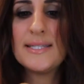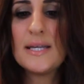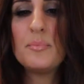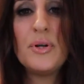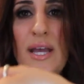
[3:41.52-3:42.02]
that's
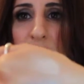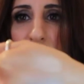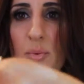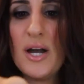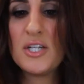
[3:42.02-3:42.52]
like a pretty
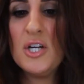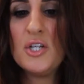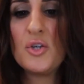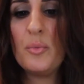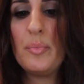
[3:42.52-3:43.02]
heavy swatch.
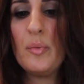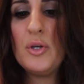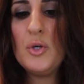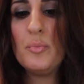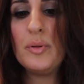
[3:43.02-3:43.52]
So, but
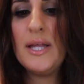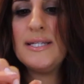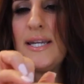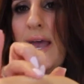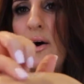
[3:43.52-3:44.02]
when you
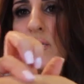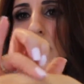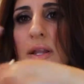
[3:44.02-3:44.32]
blend it out,